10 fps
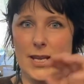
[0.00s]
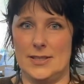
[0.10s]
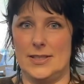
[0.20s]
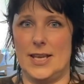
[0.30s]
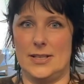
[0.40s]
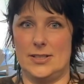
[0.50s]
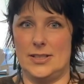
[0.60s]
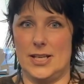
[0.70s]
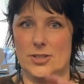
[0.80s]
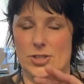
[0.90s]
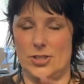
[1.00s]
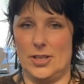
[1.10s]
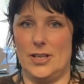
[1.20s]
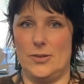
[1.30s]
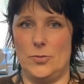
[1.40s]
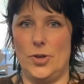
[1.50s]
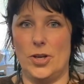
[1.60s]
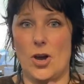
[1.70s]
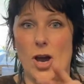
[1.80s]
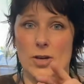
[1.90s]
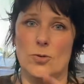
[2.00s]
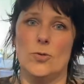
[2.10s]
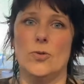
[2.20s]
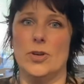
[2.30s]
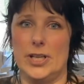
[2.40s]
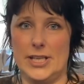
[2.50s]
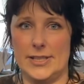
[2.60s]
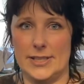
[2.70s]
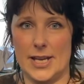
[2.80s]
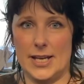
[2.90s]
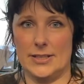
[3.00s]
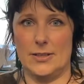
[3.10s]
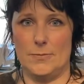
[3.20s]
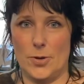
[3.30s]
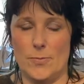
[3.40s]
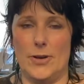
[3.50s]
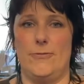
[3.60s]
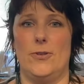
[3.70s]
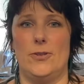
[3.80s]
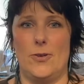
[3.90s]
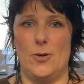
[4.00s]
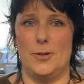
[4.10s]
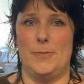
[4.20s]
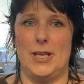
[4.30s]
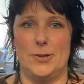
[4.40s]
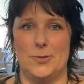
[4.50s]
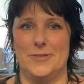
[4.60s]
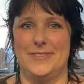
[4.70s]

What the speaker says: down to touch the work, I'd already put my foot on the pedal.